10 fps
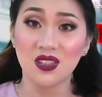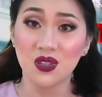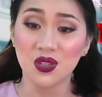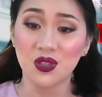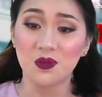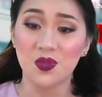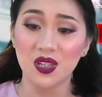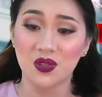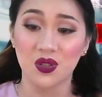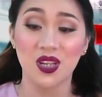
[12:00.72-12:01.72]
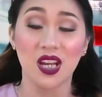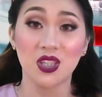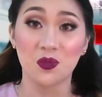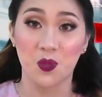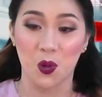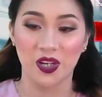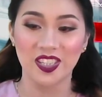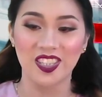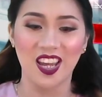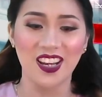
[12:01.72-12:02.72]
then you should be good at
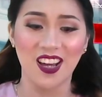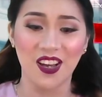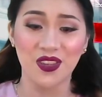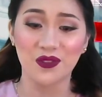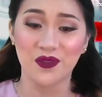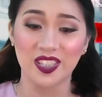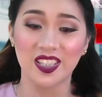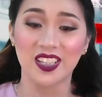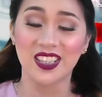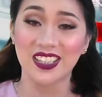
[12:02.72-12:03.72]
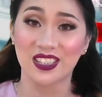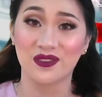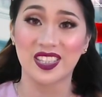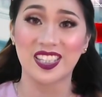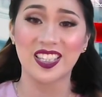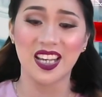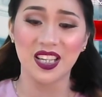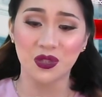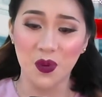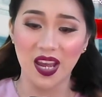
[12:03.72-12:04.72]
sports and other physical activities
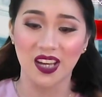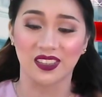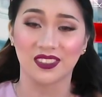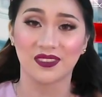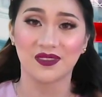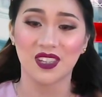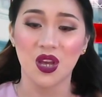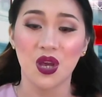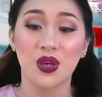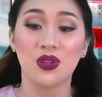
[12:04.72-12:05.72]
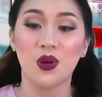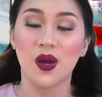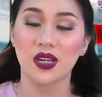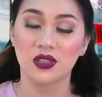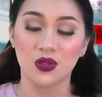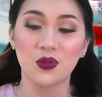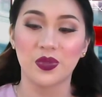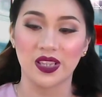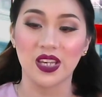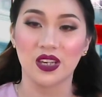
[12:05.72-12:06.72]
as well. Though I do
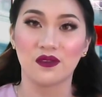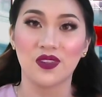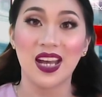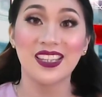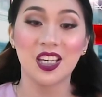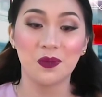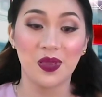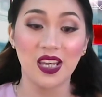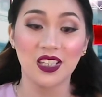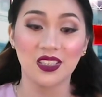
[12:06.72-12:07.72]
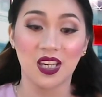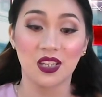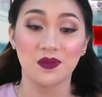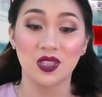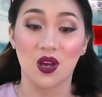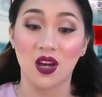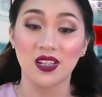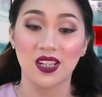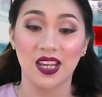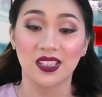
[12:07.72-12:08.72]
believe that playing games
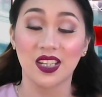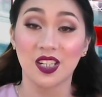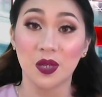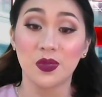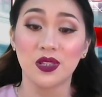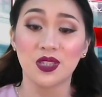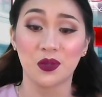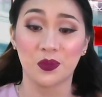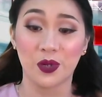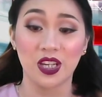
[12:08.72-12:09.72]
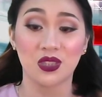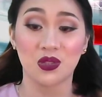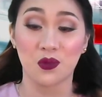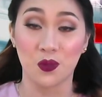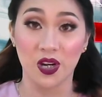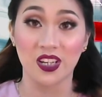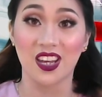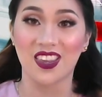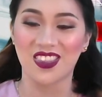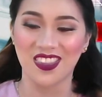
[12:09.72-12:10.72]
online enables your brain to work
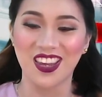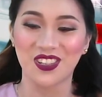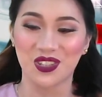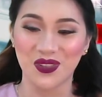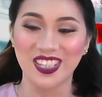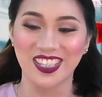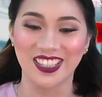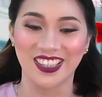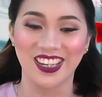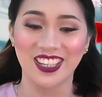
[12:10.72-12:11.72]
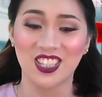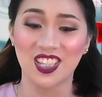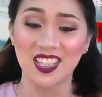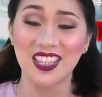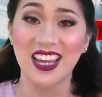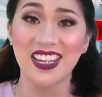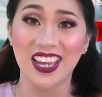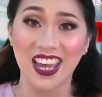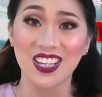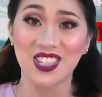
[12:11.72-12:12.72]
and think critically just like
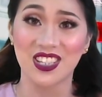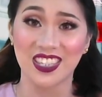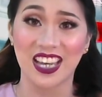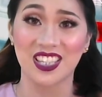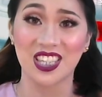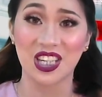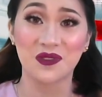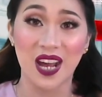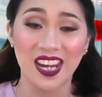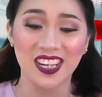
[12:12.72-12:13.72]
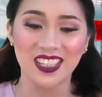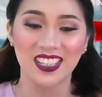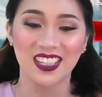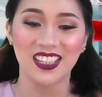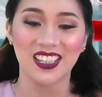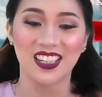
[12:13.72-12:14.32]
exercising, right?